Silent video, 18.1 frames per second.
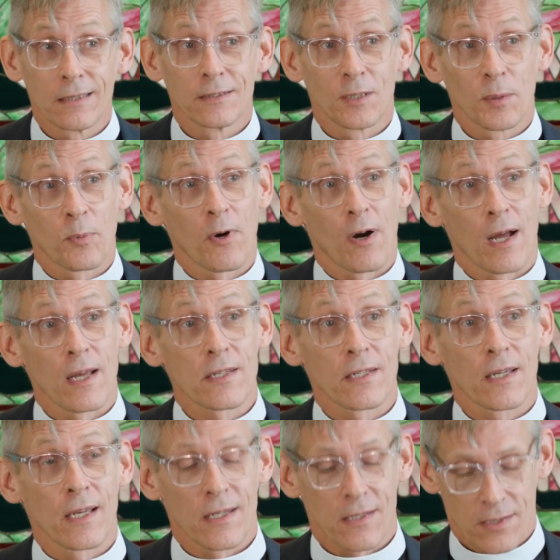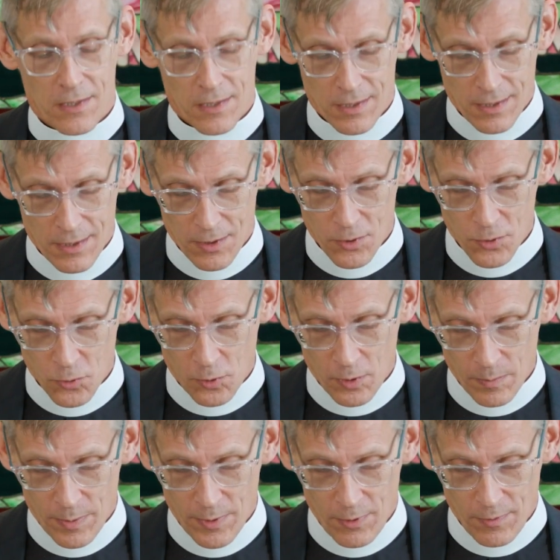to process in a
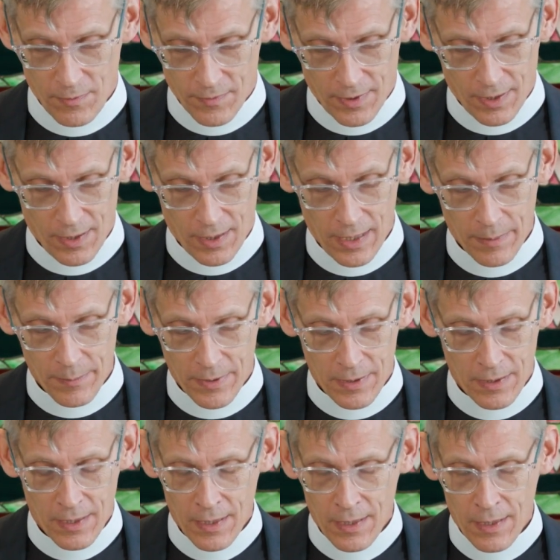short period of time. And